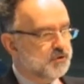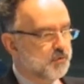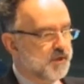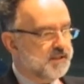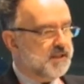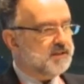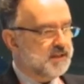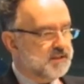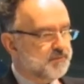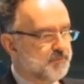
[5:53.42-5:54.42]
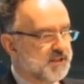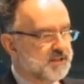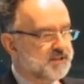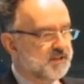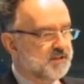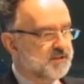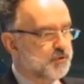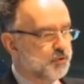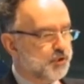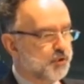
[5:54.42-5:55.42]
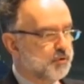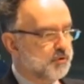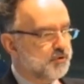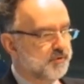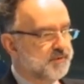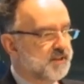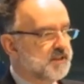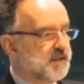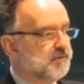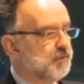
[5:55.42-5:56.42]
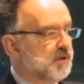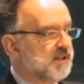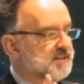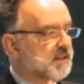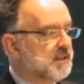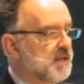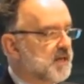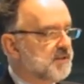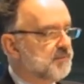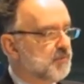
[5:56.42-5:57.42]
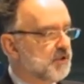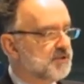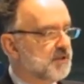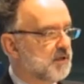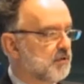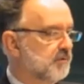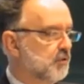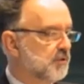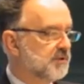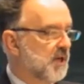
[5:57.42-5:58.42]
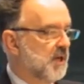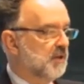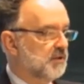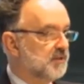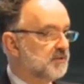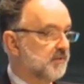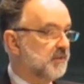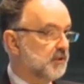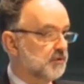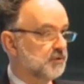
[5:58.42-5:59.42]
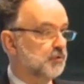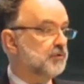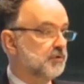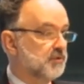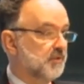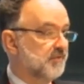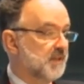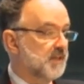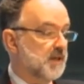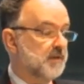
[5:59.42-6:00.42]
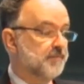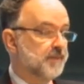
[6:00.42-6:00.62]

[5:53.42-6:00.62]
So what that tells me is that there's no shortage of data if you look at satellites, because there are, of course, tons of other sources of data.